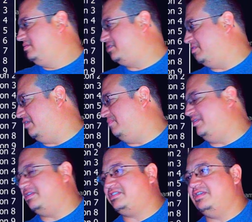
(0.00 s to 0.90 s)
So that
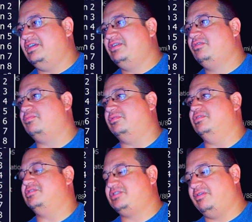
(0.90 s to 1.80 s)
being said, we'll
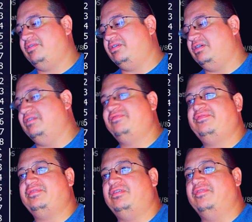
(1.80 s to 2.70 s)
uh, start
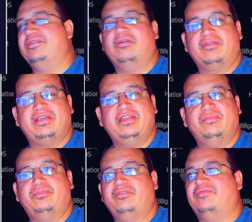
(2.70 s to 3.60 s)
off on the arcade
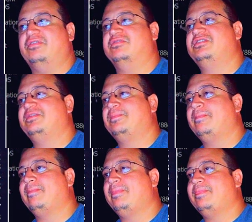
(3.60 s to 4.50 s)
input first.
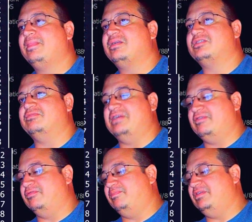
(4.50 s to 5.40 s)
So that
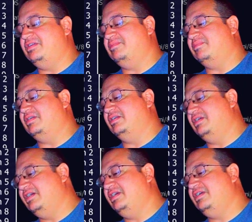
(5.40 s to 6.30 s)
would be my
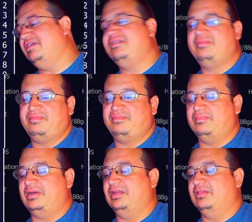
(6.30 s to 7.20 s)
A,
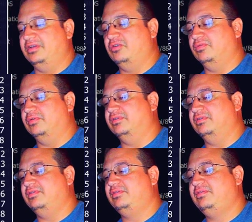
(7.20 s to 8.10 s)
my
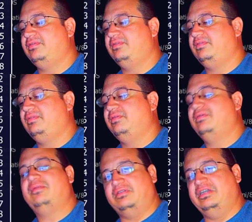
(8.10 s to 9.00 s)
lower
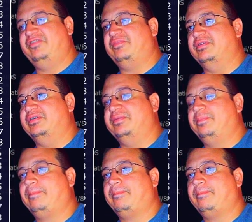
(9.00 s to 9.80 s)
left button.